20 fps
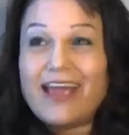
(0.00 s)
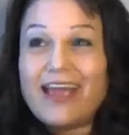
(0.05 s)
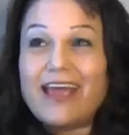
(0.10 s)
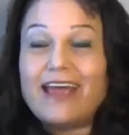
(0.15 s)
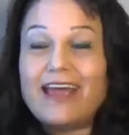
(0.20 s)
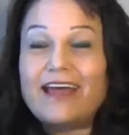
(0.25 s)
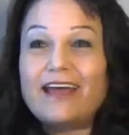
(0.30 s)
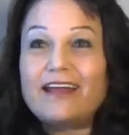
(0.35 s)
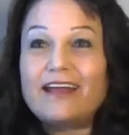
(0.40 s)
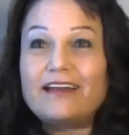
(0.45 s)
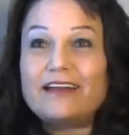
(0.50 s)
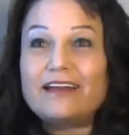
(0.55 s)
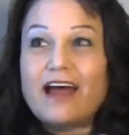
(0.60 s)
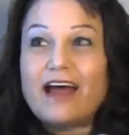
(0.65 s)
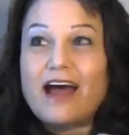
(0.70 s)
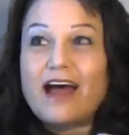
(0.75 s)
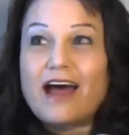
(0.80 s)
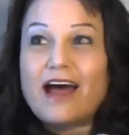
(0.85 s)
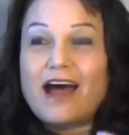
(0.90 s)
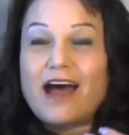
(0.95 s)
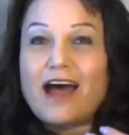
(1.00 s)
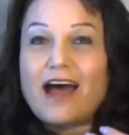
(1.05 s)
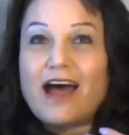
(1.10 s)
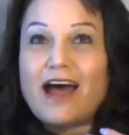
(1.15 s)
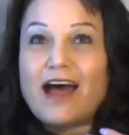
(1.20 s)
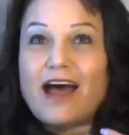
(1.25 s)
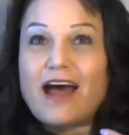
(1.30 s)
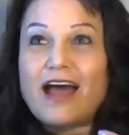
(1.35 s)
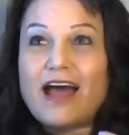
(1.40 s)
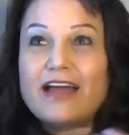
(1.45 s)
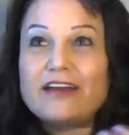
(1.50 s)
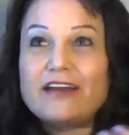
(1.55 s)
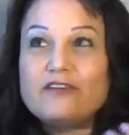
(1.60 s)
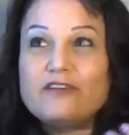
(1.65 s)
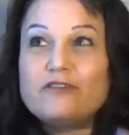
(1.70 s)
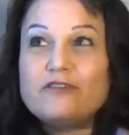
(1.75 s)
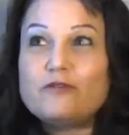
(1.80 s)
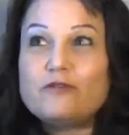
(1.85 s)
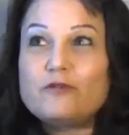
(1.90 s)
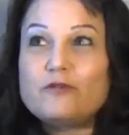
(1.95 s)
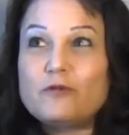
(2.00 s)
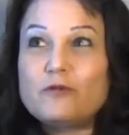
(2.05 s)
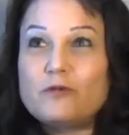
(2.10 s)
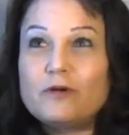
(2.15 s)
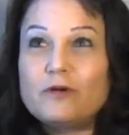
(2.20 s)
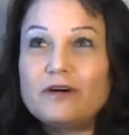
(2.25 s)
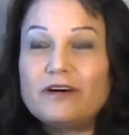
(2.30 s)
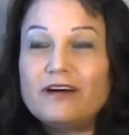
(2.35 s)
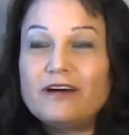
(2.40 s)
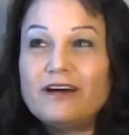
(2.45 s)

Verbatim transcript: And I knew